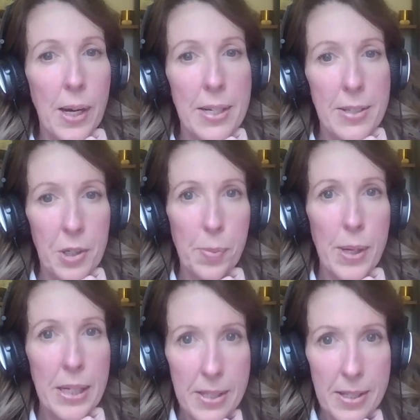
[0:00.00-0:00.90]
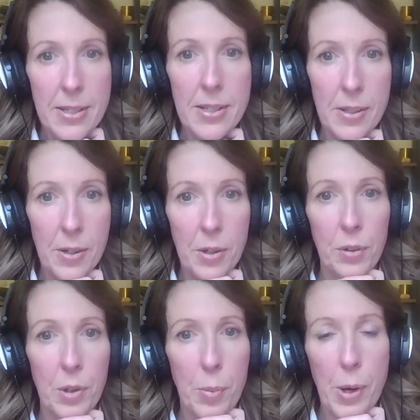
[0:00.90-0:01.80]
and it's got to be consistent
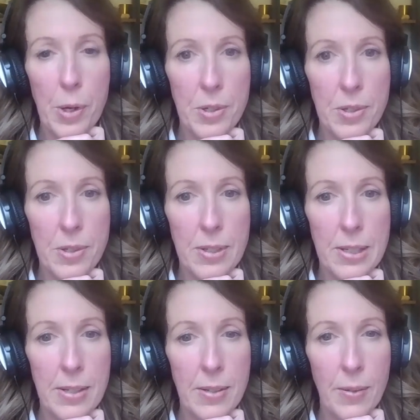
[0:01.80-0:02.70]
on your posts.